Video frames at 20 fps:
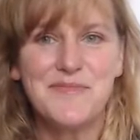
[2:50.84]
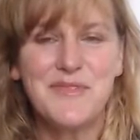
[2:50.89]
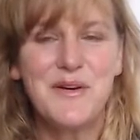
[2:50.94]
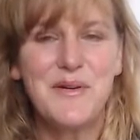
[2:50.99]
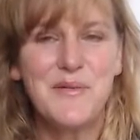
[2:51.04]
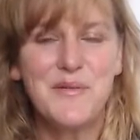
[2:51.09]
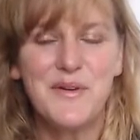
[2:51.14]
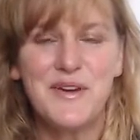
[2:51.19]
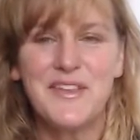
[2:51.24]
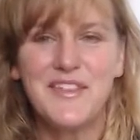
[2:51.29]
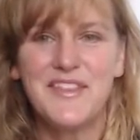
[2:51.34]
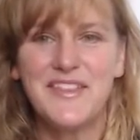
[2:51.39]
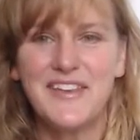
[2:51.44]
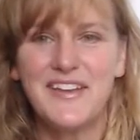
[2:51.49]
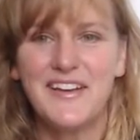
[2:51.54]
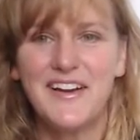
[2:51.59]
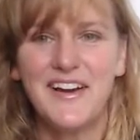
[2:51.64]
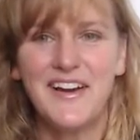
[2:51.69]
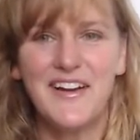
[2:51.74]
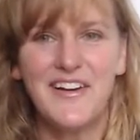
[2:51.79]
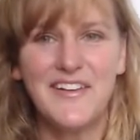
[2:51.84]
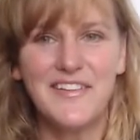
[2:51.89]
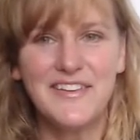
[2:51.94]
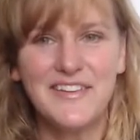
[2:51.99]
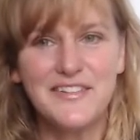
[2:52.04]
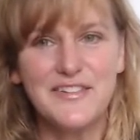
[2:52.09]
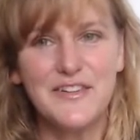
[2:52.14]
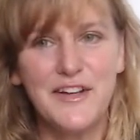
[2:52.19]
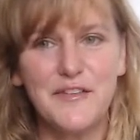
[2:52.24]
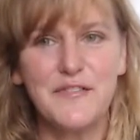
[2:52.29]
with all the
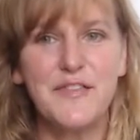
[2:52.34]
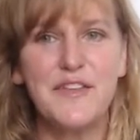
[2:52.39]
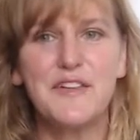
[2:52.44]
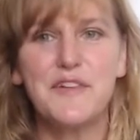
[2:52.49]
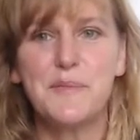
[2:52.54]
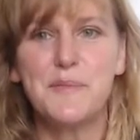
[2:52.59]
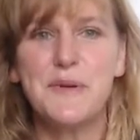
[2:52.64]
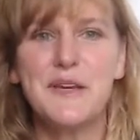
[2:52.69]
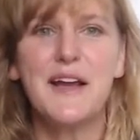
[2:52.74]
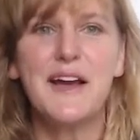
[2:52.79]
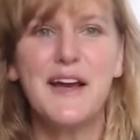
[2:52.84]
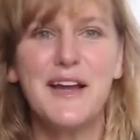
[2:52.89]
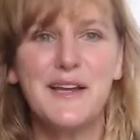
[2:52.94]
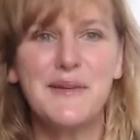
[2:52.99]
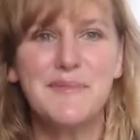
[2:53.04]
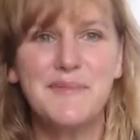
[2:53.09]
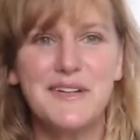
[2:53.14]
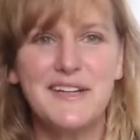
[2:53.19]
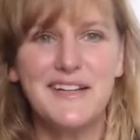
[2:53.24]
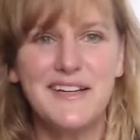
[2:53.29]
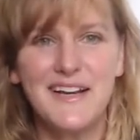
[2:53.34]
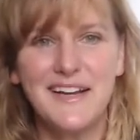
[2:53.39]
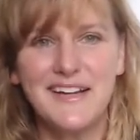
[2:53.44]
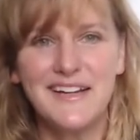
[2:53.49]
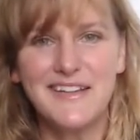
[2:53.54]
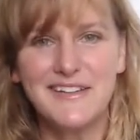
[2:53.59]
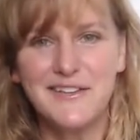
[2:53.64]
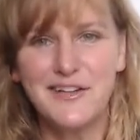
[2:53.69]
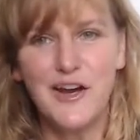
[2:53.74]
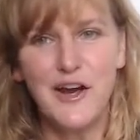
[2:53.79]
stuff that's behind me, and I
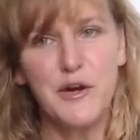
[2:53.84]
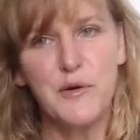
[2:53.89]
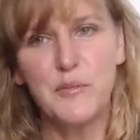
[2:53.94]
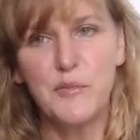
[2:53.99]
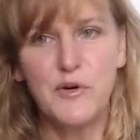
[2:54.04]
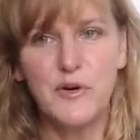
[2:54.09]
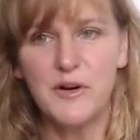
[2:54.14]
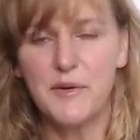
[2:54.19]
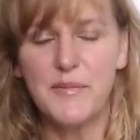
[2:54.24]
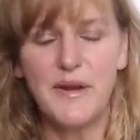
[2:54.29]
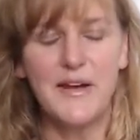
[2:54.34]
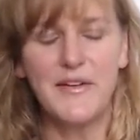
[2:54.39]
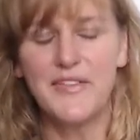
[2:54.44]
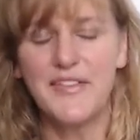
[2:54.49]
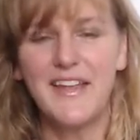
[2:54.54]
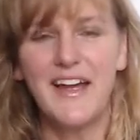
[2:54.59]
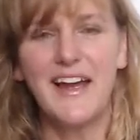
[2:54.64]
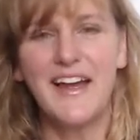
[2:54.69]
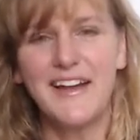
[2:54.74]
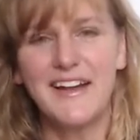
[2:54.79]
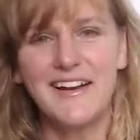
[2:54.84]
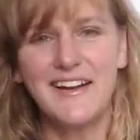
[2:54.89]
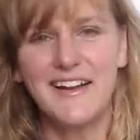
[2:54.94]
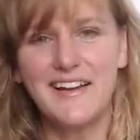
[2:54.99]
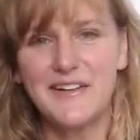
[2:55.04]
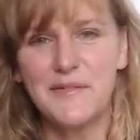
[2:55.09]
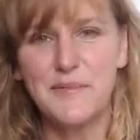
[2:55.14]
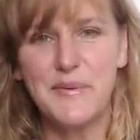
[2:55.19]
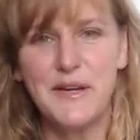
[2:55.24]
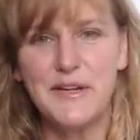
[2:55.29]
can talk more about that
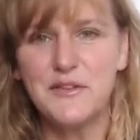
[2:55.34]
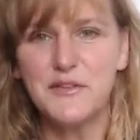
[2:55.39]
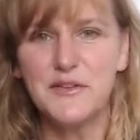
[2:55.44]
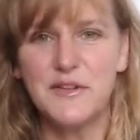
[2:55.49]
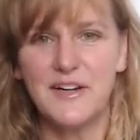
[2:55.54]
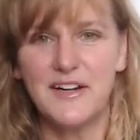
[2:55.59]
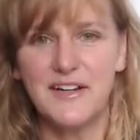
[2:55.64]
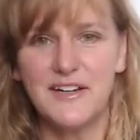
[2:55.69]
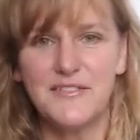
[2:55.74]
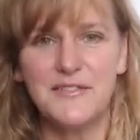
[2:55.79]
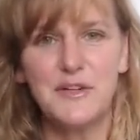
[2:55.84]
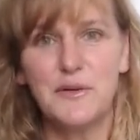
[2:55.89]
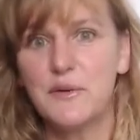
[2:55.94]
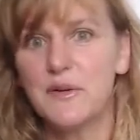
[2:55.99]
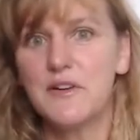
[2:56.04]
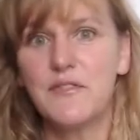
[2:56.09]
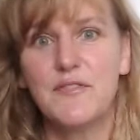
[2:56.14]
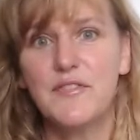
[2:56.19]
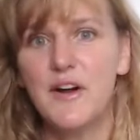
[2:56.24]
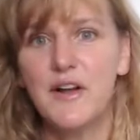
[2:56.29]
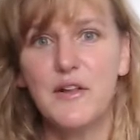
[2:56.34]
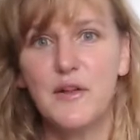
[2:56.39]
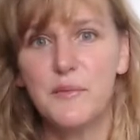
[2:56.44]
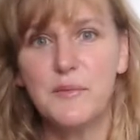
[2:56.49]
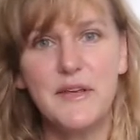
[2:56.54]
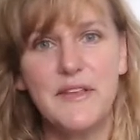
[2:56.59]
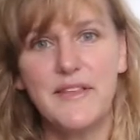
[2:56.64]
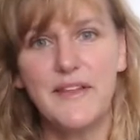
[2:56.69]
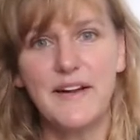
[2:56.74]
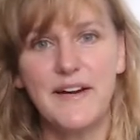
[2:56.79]
at Patreon if you want to follow
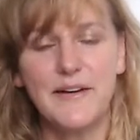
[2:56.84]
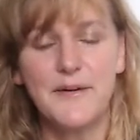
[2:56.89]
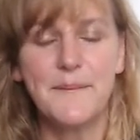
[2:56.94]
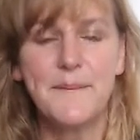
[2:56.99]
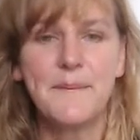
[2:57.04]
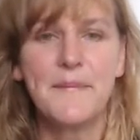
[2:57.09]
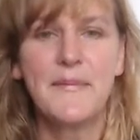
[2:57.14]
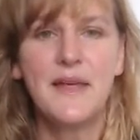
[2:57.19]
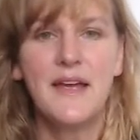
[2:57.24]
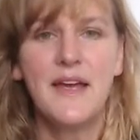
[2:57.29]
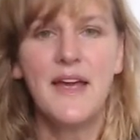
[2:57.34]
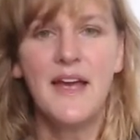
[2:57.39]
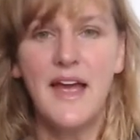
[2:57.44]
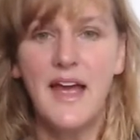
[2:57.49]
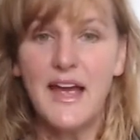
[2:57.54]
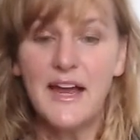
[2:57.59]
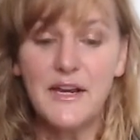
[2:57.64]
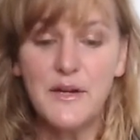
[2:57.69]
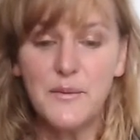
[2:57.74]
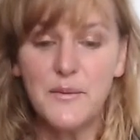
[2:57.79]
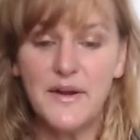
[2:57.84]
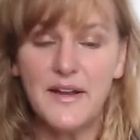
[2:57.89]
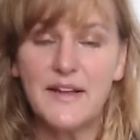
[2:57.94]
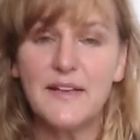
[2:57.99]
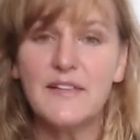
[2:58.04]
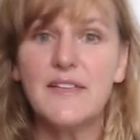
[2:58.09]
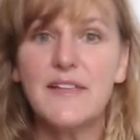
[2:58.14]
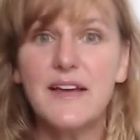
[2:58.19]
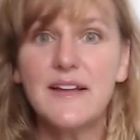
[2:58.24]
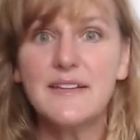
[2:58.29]
me there. Anyway,
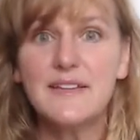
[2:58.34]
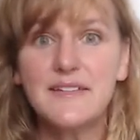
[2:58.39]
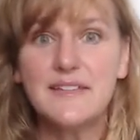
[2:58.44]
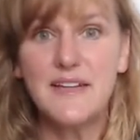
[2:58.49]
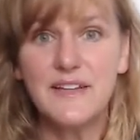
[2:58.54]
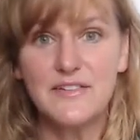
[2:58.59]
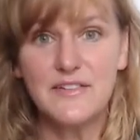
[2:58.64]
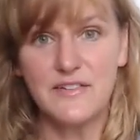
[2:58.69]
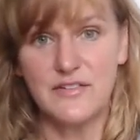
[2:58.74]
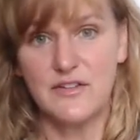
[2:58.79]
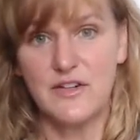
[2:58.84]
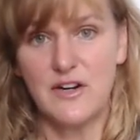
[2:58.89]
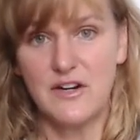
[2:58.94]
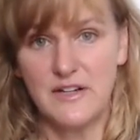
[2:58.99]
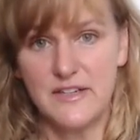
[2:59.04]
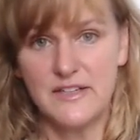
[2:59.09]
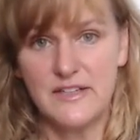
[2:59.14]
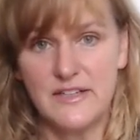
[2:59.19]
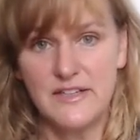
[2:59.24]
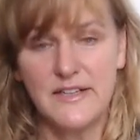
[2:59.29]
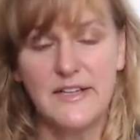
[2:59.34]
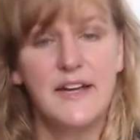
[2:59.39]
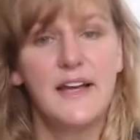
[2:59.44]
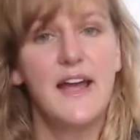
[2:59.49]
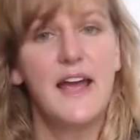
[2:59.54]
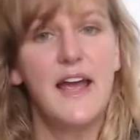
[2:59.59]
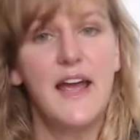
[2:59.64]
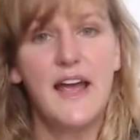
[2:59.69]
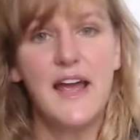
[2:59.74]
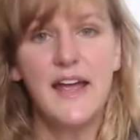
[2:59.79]
let's get started,
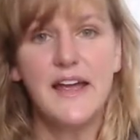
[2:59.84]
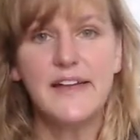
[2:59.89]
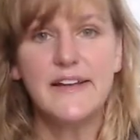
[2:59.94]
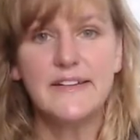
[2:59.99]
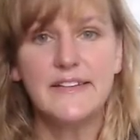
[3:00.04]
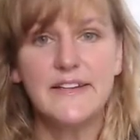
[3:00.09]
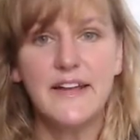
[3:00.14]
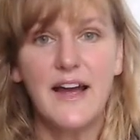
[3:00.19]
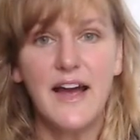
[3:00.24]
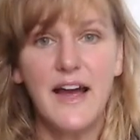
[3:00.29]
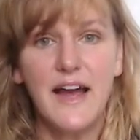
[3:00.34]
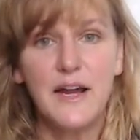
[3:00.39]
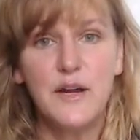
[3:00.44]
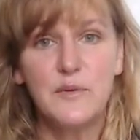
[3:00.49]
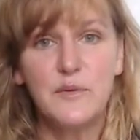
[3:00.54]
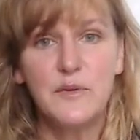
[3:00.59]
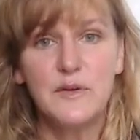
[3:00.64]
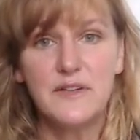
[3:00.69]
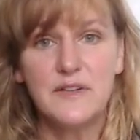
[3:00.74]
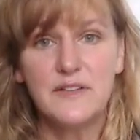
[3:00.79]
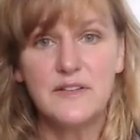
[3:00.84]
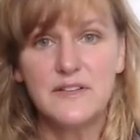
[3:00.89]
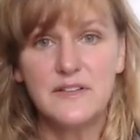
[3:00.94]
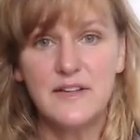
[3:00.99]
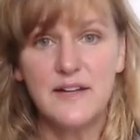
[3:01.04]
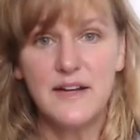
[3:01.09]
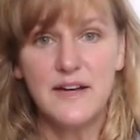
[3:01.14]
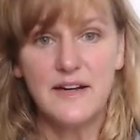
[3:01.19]
and I will